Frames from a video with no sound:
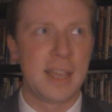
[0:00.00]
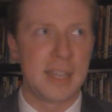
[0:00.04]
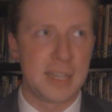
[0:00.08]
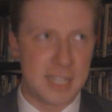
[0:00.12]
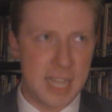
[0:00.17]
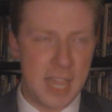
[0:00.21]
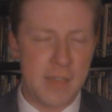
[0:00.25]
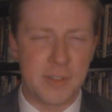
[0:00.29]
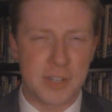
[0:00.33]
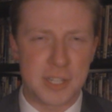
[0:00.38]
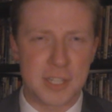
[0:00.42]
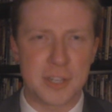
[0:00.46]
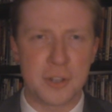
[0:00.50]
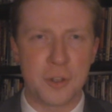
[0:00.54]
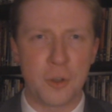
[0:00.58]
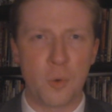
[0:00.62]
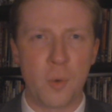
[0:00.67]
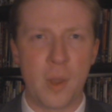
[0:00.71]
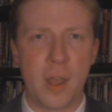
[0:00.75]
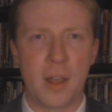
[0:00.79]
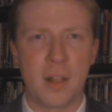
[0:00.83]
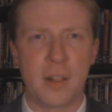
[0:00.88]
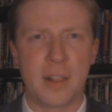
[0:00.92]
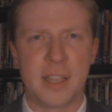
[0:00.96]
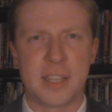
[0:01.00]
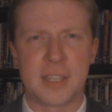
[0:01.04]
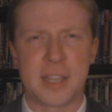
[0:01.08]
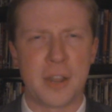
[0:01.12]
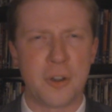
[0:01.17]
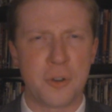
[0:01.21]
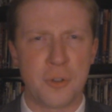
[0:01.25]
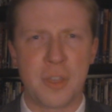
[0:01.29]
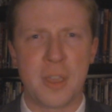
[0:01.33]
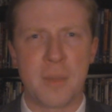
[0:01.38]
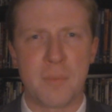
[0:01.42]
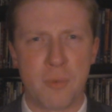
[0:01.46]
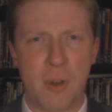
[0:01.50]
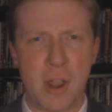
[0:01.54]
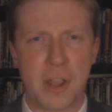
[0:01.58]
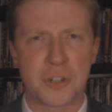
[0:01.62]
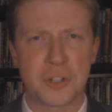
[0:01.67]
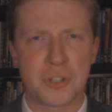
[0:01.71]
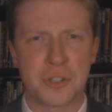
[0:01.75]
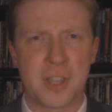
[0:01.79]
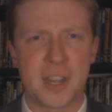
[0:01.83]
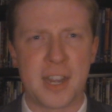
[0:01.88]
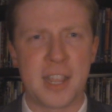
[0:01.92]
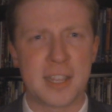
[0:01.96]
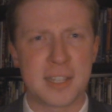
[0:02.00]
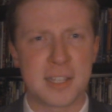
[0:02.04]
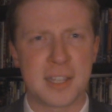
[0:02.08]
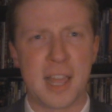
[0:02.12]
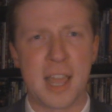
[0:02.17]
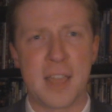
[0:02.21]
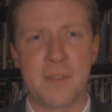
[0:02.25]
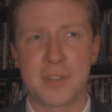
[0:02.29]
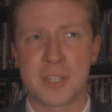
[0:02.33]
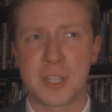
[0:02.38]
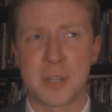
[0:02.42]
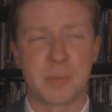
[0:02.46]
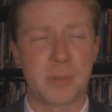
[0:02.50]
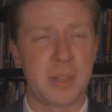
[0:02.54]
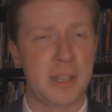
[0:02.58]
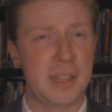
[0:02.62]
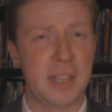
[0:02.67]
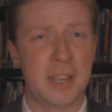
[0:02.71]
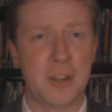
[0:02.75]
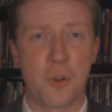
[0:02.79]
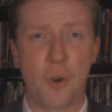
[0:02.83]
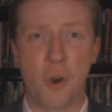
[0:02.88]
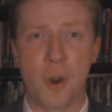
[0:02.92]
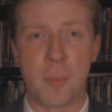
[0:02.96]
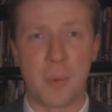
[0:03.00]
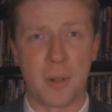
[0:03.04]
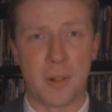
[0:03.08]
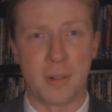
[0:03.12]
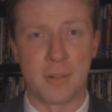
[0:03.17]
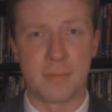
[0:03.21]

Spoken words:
David Stilwell is under the impression that his life is completely normal,